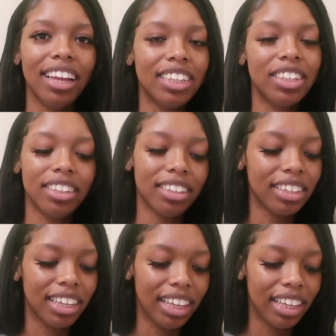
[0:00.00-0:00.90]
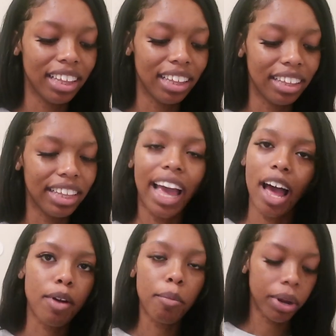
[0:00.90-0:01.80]

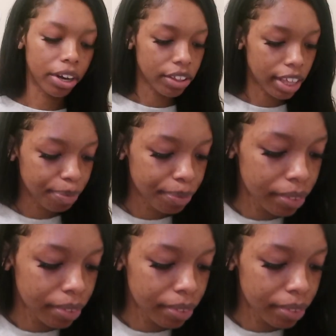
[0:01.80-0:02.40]
I'm not bringing all that.